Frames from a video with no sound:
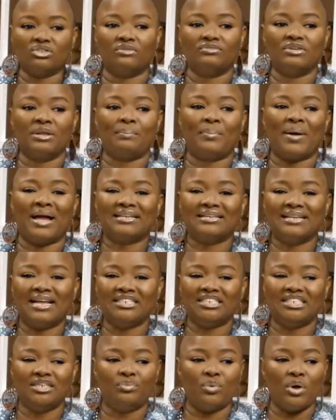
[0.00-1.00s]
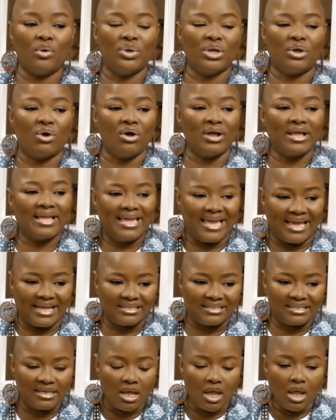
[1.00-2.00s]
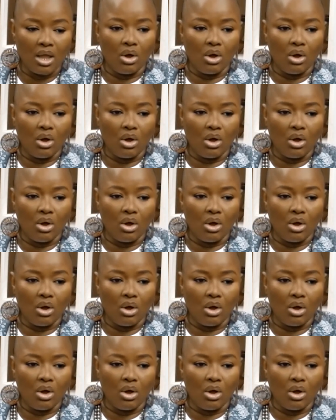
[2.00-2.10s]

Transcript: of the partnership where we can't get